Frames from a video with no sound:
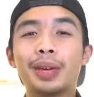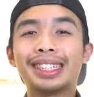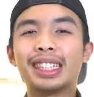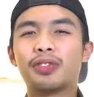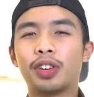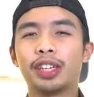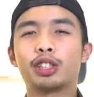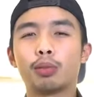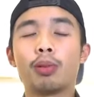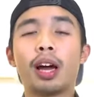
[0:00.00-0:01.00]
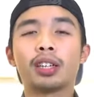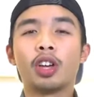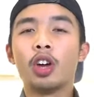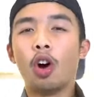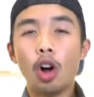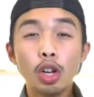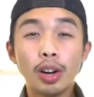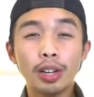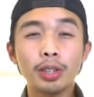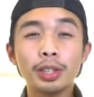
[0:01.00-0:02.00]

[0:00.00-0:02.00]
to make these furniture blocks, all you are